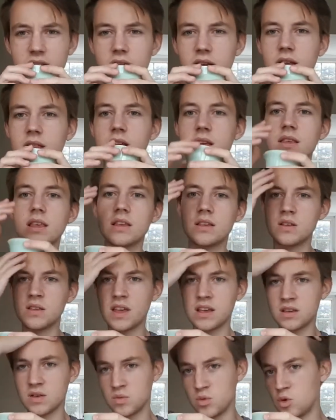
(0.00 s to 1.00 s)

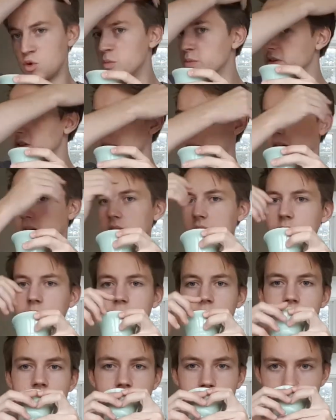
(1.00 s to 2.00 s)
there's a warm smell.
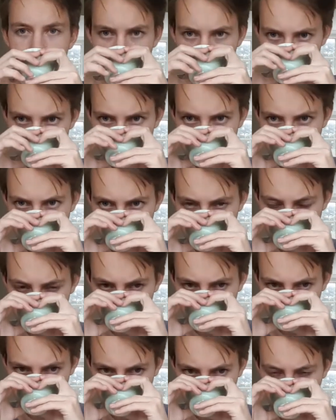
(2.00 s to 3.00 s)

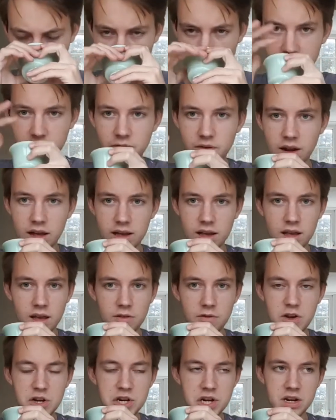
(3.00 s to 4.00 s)
Like a
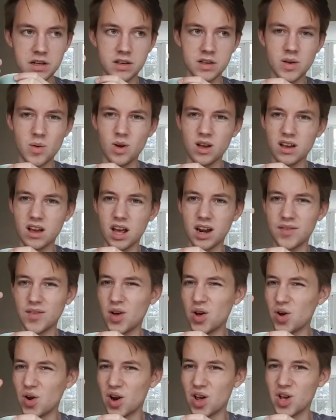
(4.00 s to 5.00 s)
fishiness is quite kind of
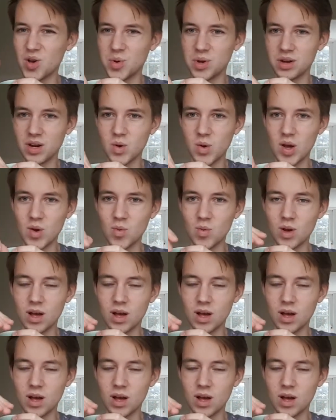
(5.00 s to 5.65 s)
hollow and quite